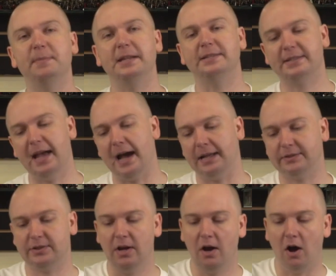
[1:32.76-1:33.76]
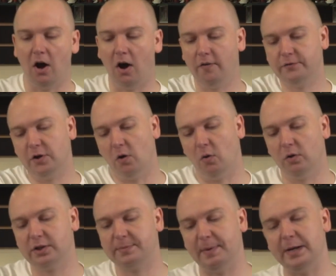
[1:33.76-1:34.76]
means that after all
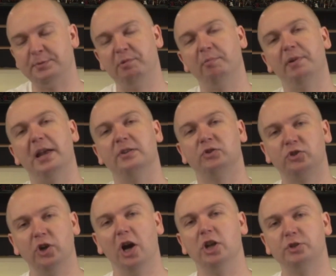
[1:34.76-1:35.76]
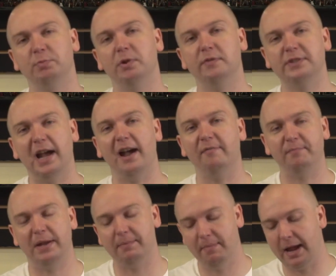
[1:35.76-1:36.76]
the Space Marine players' charge moves have
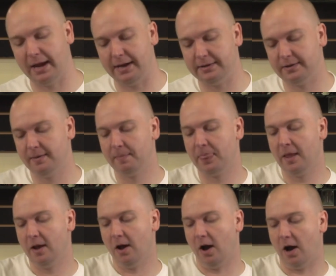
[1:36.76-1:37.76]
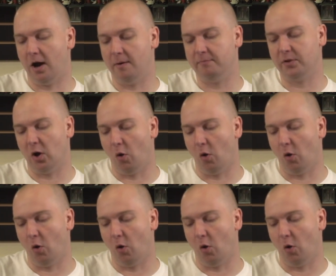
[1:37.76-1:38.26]
been made, the